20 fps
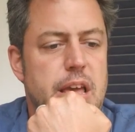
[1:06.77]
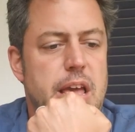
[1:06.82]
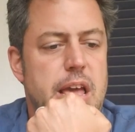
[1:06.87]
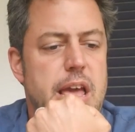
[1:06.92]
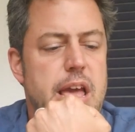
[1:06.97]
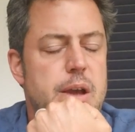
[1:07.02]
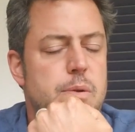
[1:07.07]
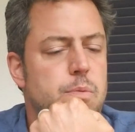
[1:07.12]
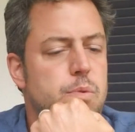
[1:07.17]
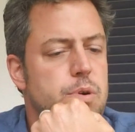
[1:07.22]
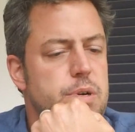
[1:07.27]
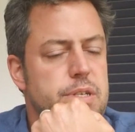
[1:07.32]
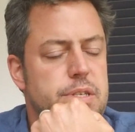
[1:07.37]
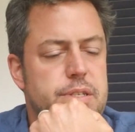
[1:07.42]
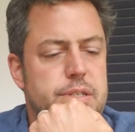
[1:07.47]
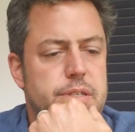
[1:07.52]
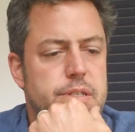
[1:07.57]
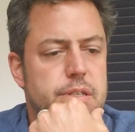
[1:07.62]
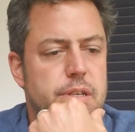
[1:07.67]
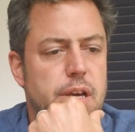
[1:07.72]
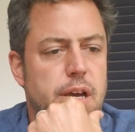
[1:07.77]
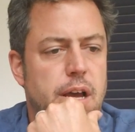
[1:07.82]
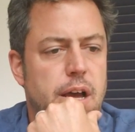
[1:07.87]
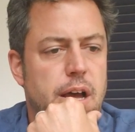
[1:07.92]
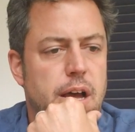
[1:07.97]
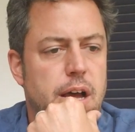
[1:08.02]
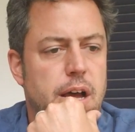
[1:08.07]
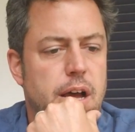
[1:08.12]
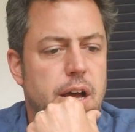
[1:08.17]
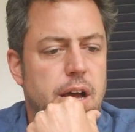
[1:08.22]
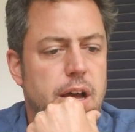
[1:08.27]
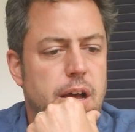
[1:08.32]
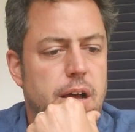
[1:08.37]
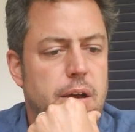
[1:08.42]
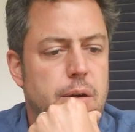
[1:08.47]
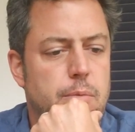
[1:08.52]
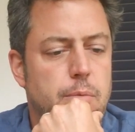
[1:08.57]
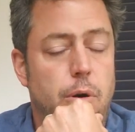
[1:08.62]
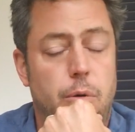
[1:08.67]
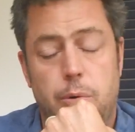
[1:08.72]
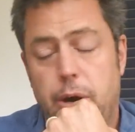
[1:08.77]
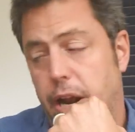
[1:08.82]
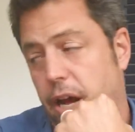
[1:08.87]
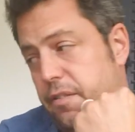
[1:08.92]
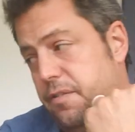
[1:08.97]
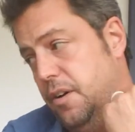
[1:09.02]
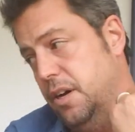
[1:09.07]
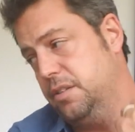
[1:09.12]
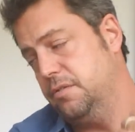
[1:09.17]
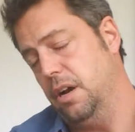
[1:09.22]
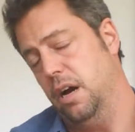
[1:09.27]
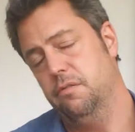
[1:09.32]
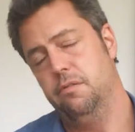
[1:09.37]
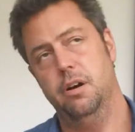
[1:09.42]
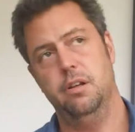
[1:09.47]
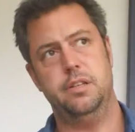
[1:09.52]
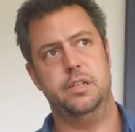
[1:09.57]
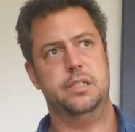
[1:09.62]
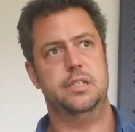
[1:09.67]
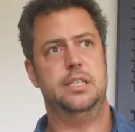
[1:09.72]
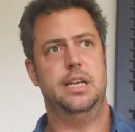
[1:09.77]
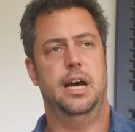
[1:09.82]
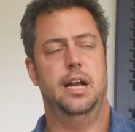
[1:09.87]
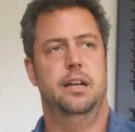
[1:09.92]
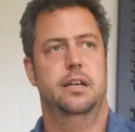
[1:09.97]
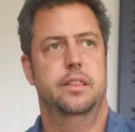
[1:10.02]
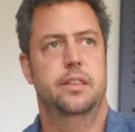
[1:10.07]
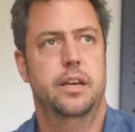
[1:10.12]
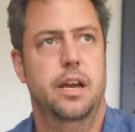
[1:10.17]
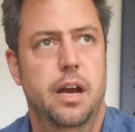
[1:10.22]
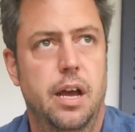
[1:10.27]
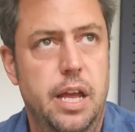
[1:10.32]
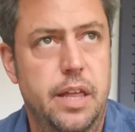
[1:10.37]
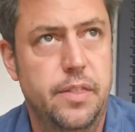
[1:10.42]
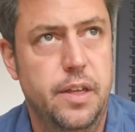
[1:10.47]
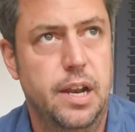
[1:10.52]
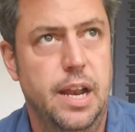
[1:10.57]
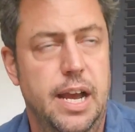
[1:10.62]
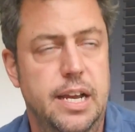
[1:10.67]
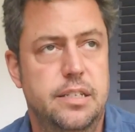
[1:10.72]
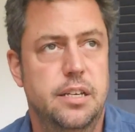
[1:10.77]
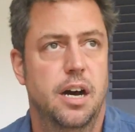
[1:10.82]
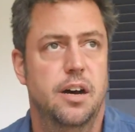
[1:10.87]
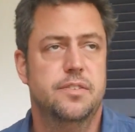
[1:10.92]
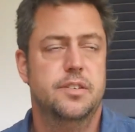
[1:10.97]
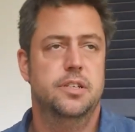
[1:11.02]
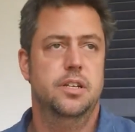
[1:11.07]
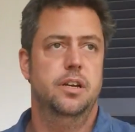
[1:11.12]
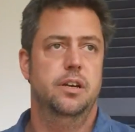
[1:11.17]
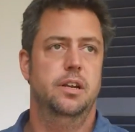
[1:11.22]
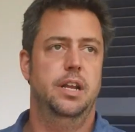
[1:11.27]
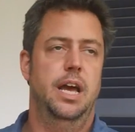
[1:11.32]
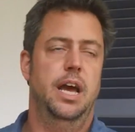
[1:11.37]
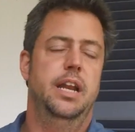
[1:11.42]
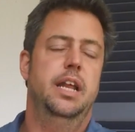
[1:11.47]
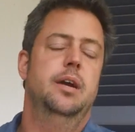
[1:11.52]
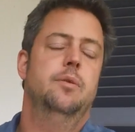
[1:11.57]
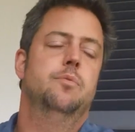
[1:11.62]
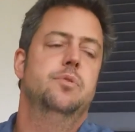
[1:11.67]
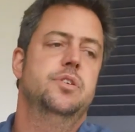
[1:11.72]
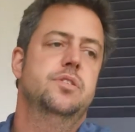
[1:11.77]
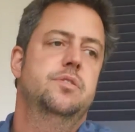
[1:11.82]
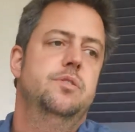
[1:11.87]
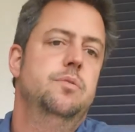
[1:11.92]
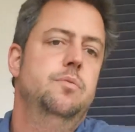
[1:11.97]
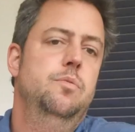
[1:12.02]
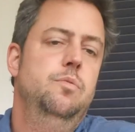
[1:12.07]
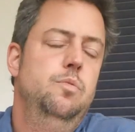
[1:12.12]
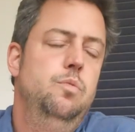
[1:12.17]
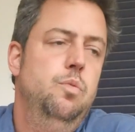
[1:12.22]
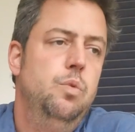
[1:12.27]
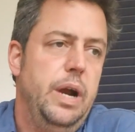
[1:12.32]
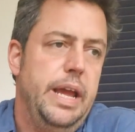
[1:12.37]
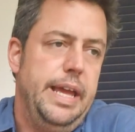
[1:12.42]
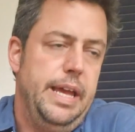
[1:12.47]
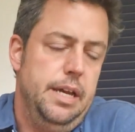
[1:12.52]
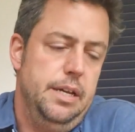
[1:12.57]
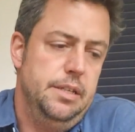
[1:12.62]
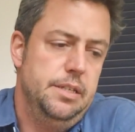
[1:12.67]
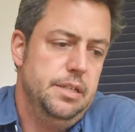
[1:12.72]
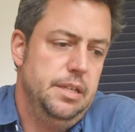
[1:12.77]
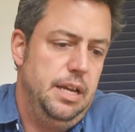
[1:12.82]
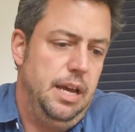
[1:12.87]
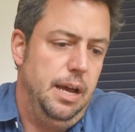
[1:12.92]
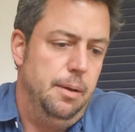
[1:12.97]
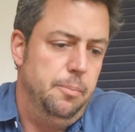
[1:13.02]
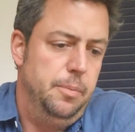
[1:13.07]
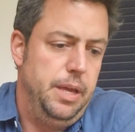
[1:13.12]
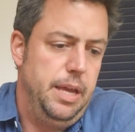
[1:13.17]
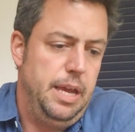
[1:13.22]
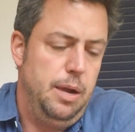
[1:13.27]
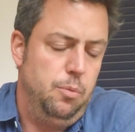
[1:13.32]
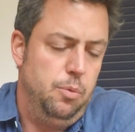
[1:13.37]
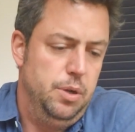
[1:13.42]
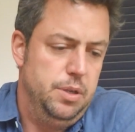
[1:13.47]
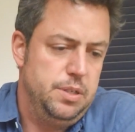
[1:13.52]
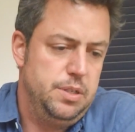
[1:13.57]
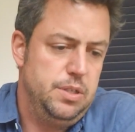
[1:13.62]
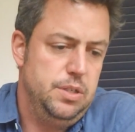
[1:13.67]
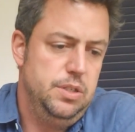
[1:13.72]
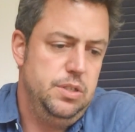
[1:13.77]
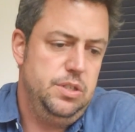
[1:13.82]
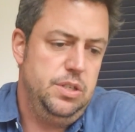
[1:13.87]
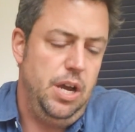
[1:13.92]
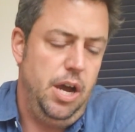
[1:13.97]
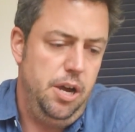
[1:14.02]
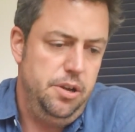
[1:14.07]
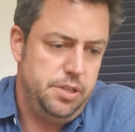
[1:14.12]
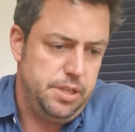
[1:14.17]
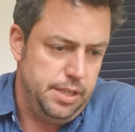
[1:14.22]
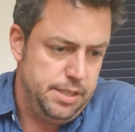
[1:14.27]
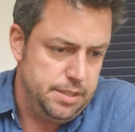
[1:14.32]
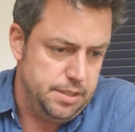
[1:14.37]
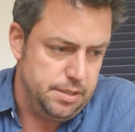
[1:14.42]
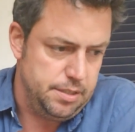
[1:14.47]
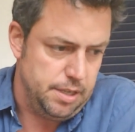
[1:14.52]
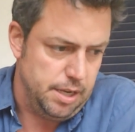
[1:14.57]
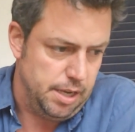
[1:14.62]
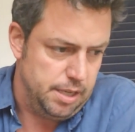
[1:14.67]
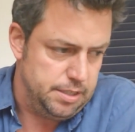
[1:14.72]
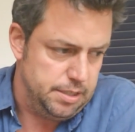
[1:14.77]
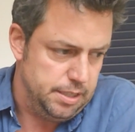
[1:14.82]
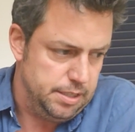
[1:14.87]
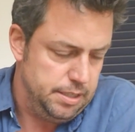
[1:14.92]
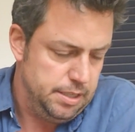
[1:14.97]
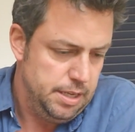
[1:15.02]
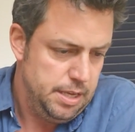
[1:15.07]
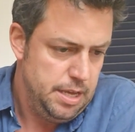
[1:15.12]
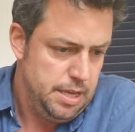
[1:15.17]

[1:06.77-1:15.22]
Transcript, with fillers: It was uh, well when I first I rolled into town in the in the late afternoon, and it was weird. Um, it was totally deserted,